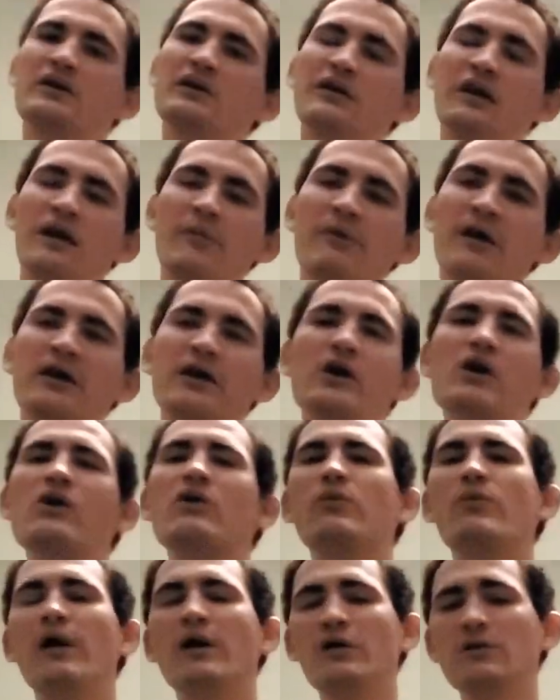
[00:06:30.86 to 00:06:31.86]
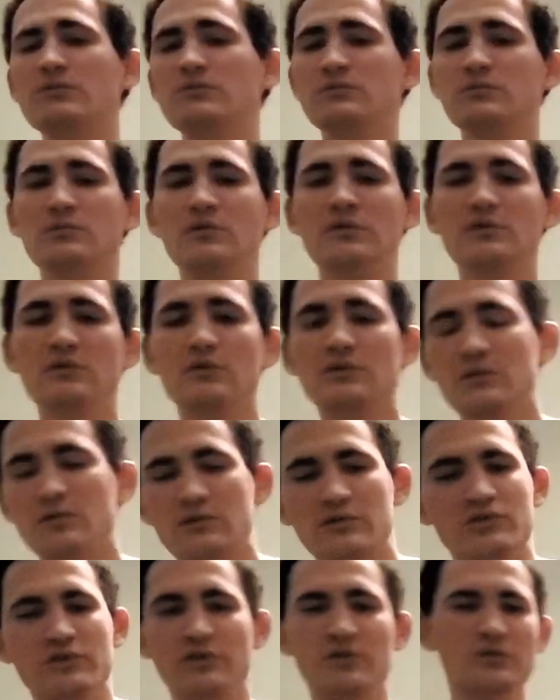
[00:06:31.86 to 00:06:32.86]
I'm like, oh well,
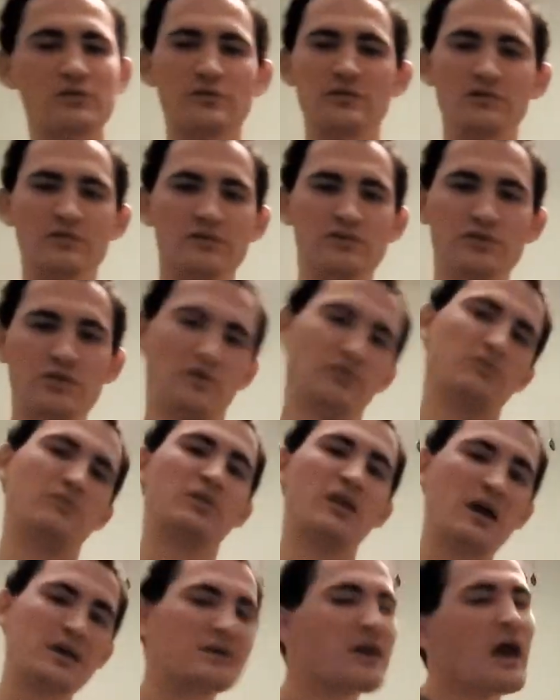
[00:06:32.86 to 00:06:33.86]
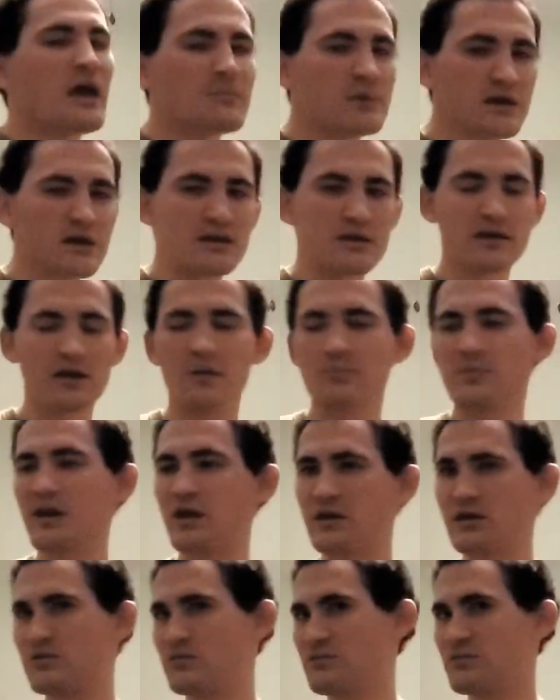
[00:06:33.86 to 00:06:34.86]
do you, do you like gaming? I'm
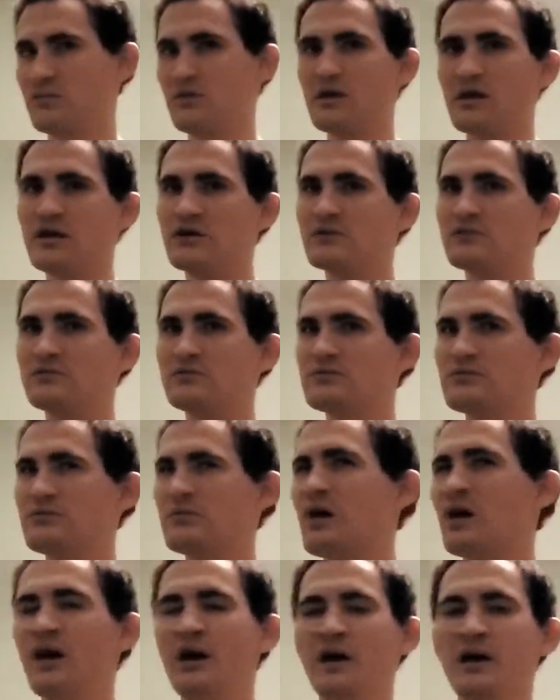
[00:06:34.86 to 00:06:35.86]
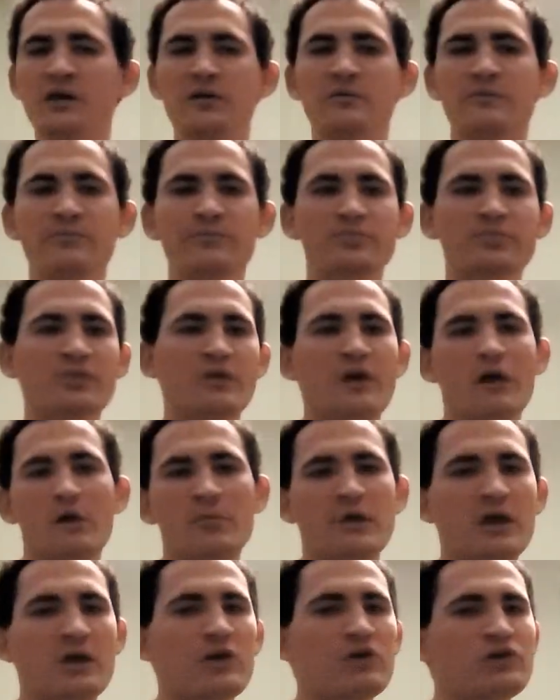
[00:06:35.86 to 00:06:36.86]
like, yeah. Why? I'm
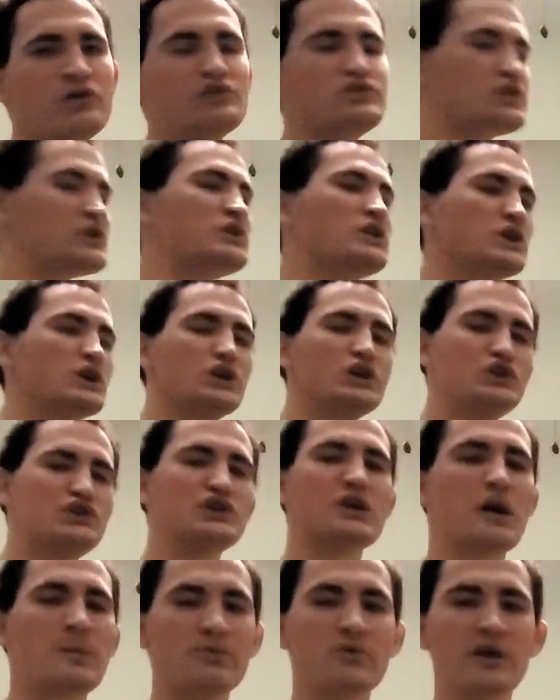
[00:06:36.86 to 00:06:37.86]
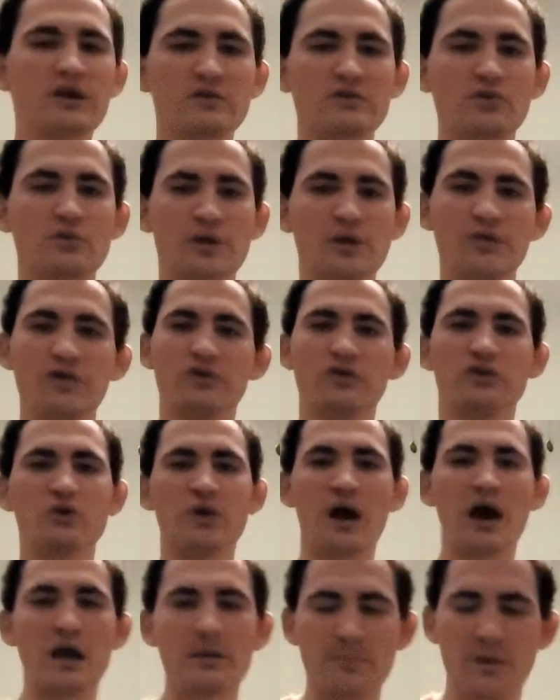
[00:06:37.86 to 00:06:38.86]
like, oh, you should you should upgrade to one of the new
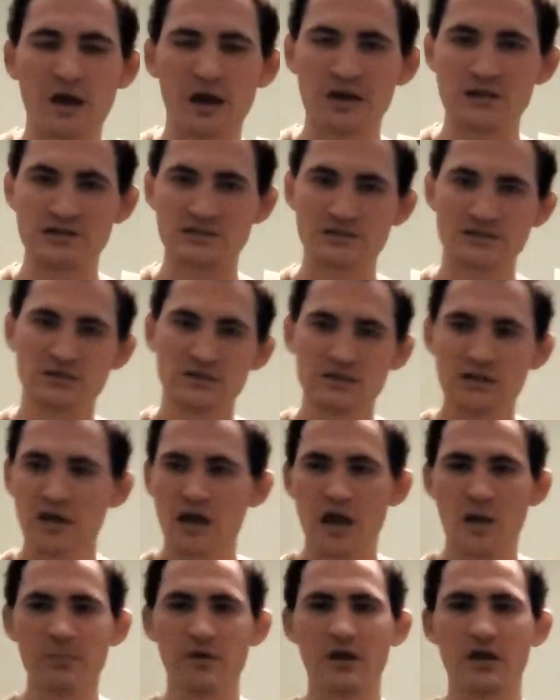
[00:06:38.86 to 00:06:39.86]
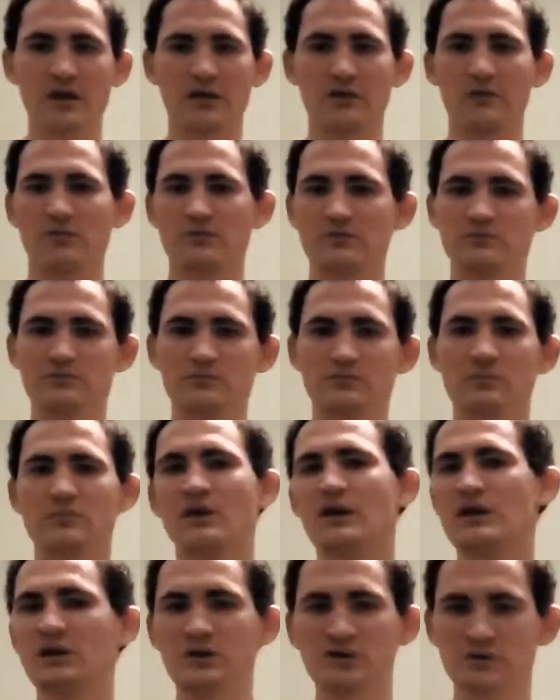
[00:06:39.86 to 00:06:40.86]
iPads. I'm like,
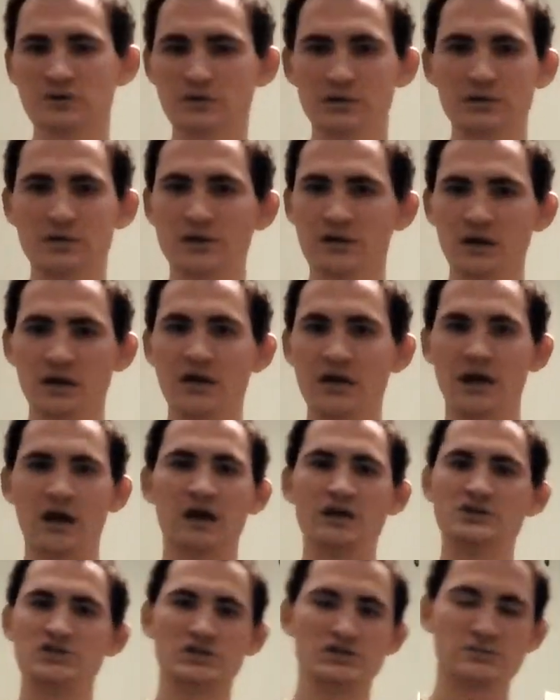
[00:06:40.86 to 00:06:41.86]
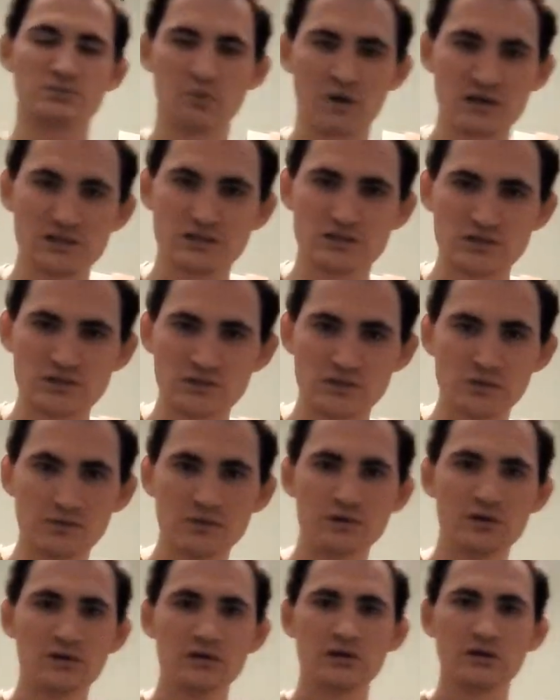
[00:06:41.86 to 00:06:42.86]
no, I I just want to
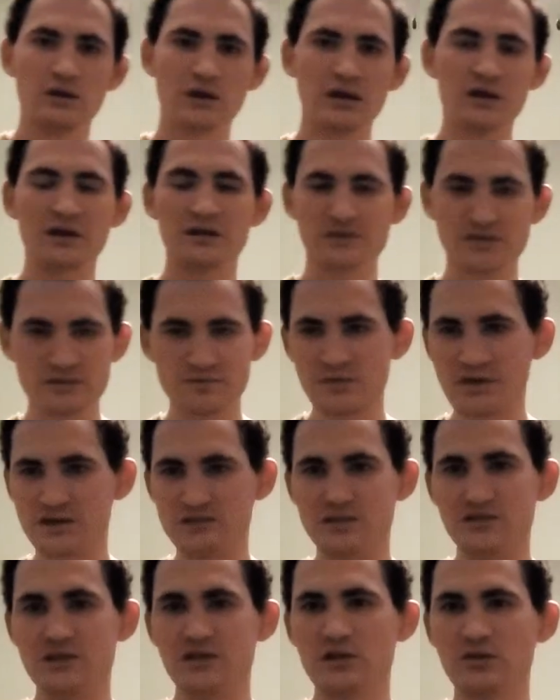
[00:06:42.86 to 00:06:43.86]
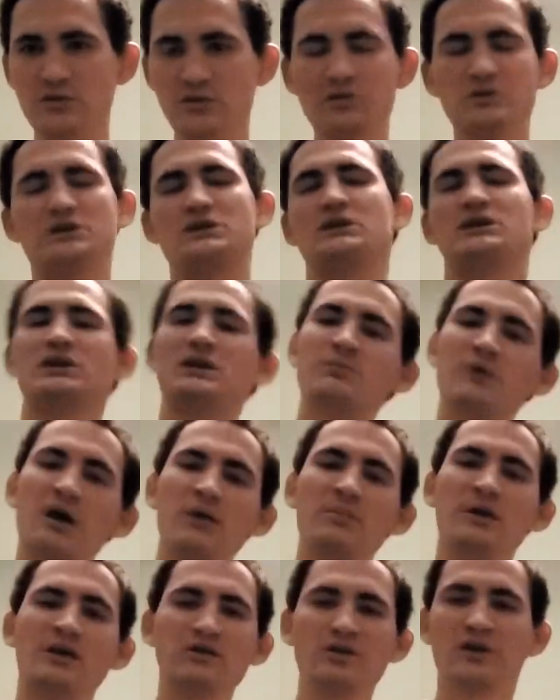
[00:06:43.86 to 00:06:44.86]
uh, get this fixed. Well, come
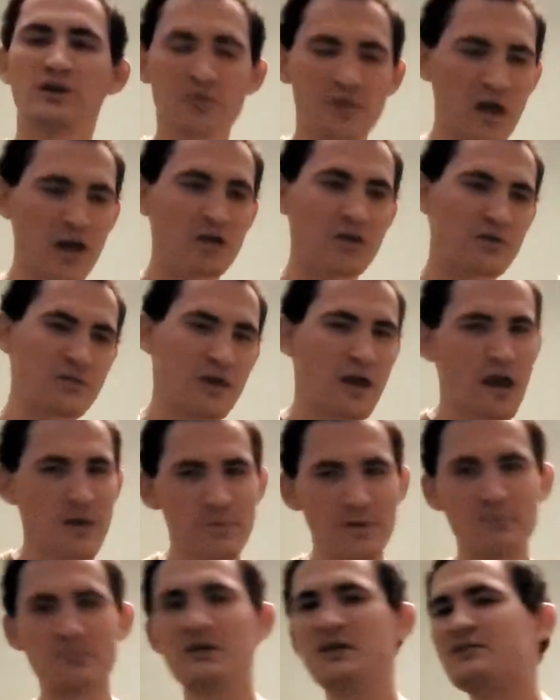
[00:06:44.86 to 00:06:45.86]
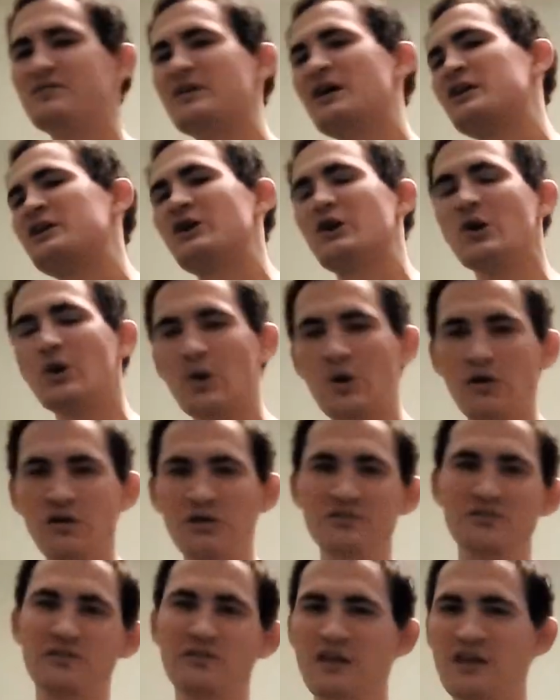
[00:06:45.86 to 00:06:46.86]
on, man. You know, I know the iPad Mini's kind of
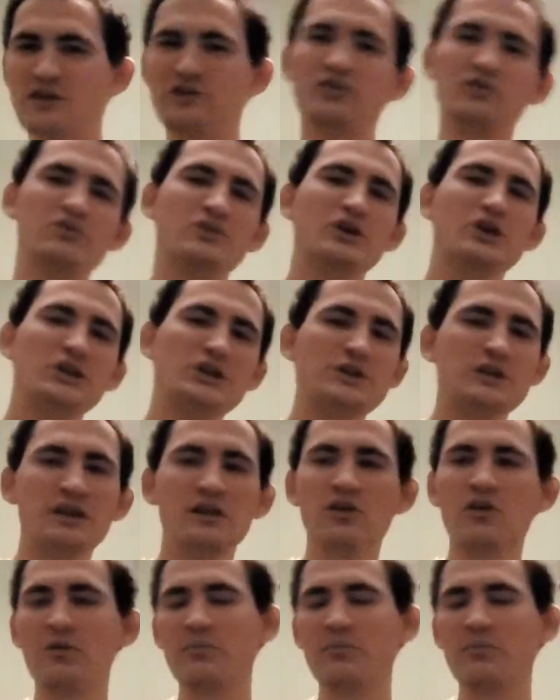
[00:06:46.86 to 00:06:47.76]
old. And it's like you you need to know.